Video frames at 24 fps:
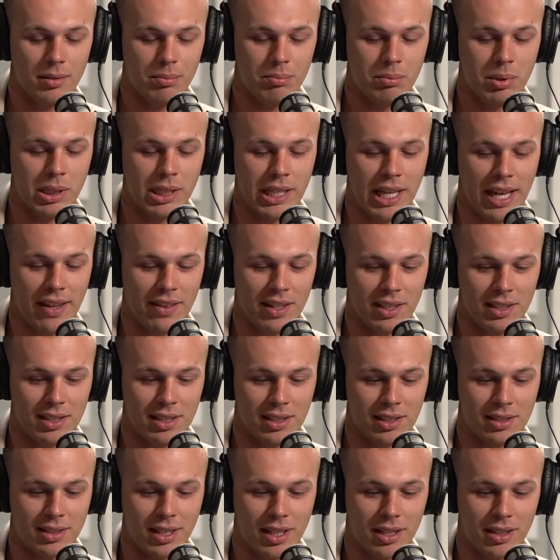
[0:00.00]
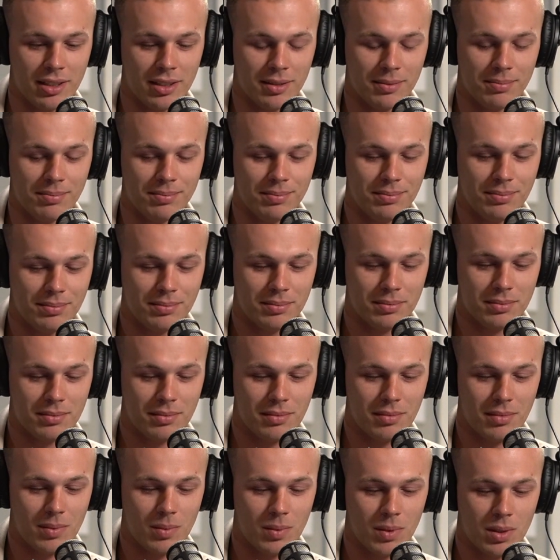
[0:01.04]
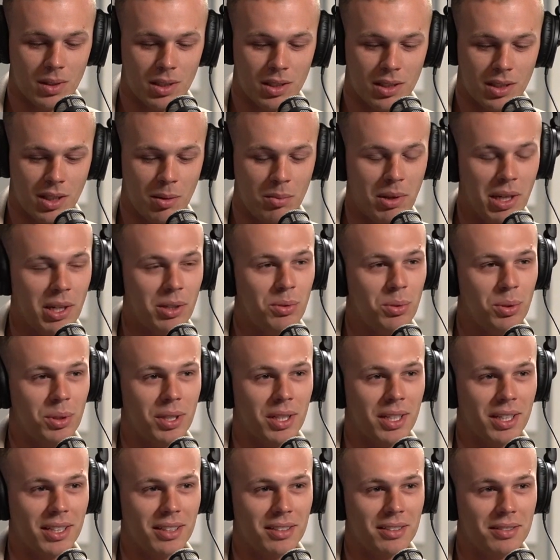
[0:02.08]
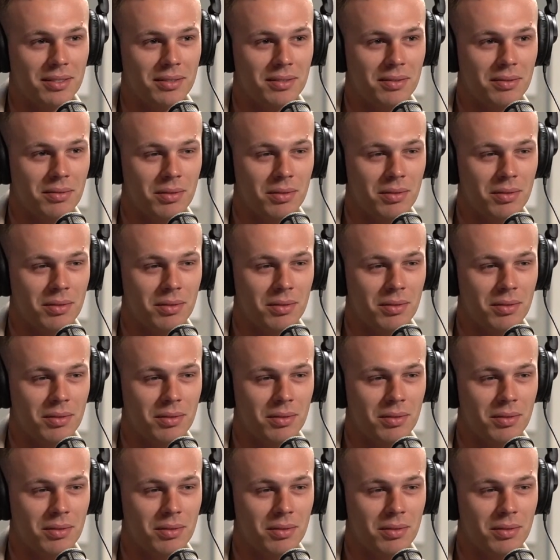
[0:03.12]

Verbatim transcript: But yeah, this is um this is going to be interesting. Yeah.